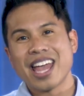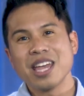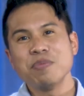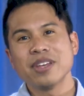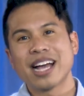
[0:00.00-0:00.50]

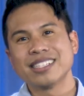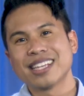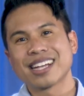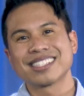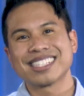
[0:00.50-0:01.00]

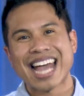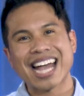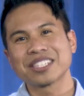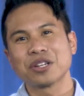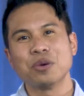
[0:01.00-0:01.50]
APITech's
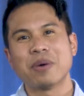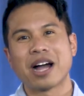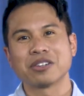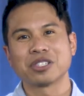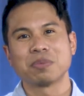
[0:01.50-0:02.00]
tactical
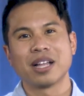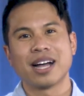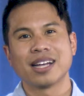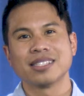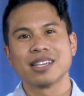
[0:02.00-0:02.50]
power
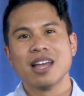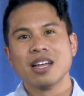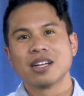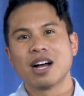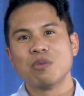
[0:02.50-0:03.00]
supplies
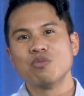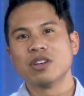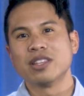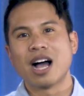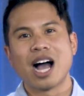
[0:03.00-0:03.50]
come
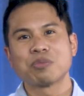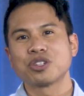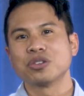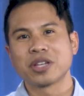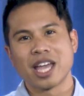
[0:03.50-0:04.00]
with
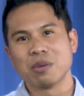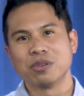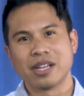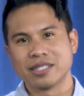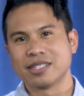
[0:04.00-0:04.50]
optional
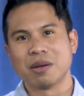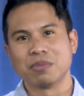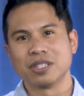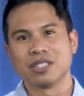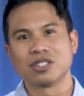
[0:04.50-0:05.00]
cable
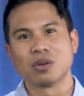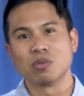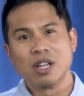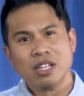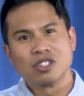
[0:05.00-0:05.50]
assemblies, so
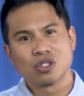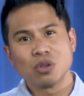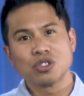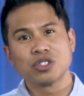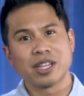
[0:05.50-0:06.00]

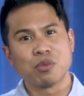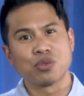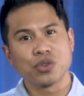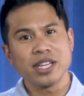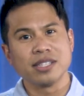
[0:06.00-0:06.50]
soldiers and
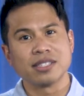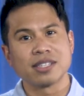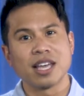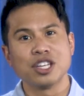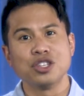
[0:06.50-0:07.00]
Marines
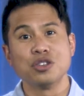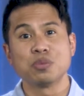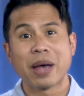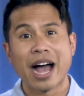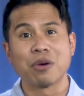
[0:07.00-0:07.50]
can use
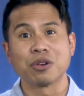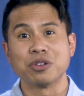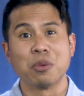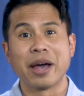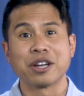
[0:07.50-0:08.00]
power
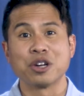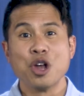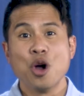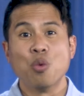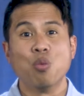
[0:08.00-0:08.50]
no matter
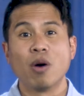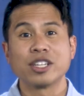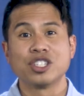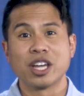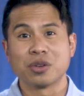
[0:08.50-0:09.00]

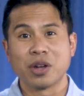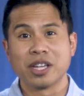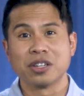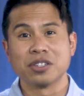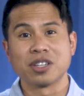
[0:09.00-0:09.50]
what
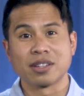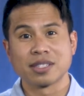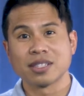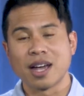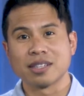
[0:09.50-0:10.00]
generator is on
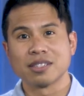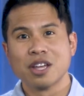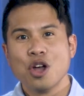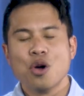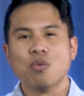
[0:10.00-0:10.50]
site,
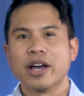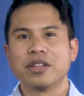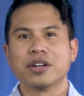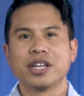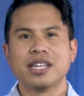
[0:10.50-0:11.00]

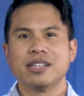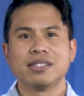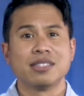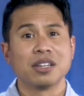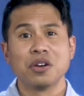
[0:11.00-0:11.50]
whether it is
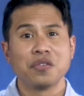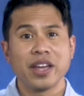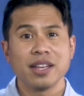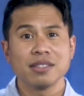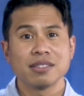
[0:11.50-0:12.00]

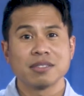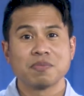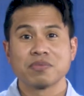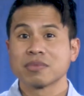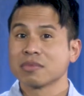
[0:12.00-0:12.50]
single-phase,
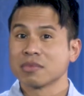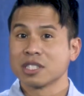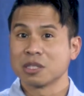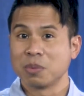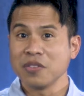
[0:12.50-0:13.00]

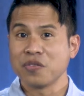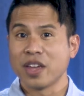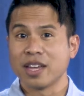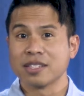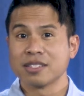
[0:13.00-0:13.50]

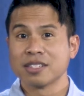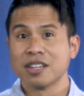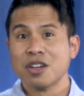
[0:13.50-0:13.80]
split-phase,